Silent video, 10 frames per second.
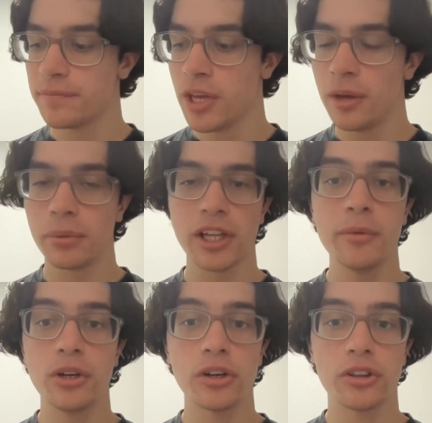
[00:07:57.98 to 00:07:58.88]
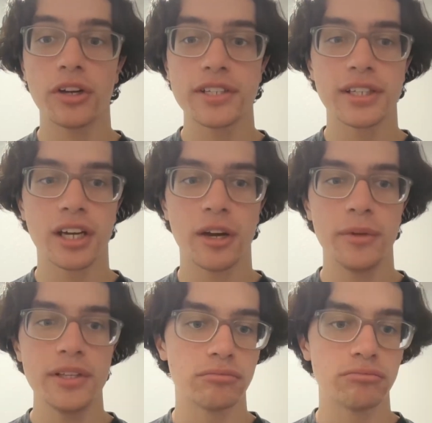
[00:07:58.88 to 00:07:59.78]
But let me know your thoughts in the
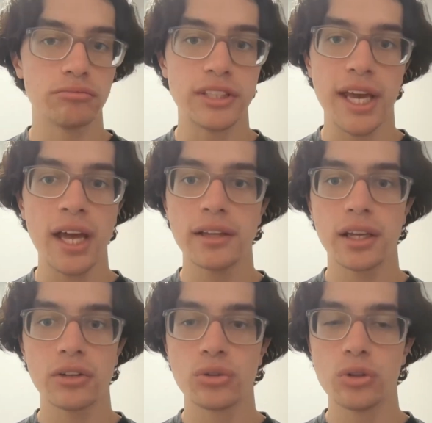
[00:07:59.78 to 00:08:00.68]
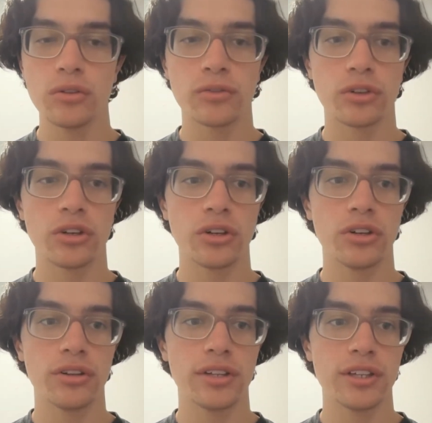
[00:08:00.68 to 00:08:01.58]
comments. Yeah, that'll do it for this